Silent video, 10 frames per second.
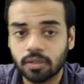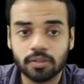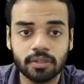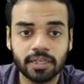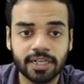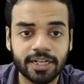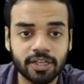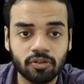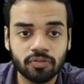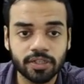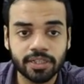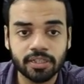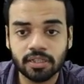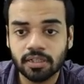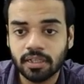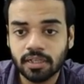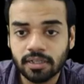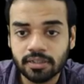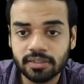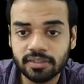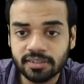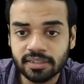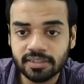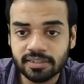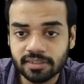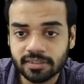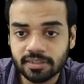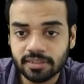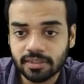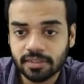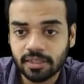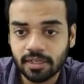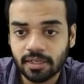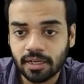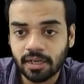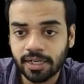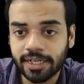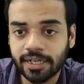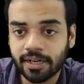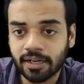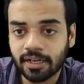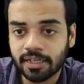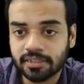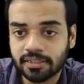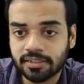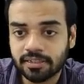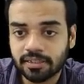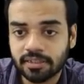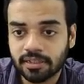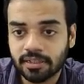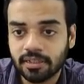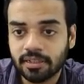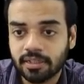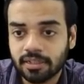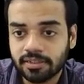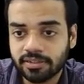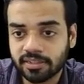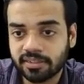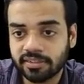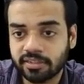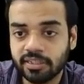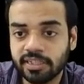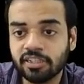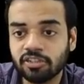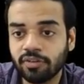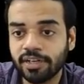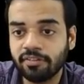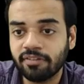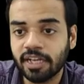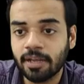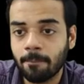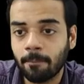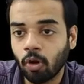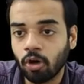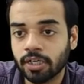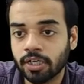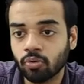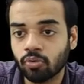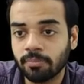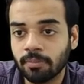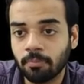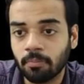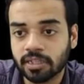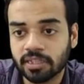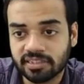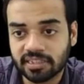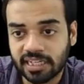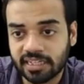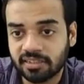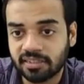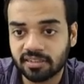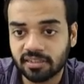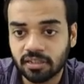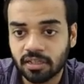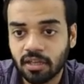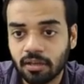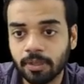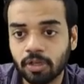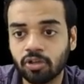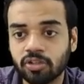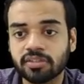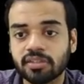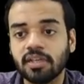the heading over here. This is hydrarch succession. It is very important to remember the stages, because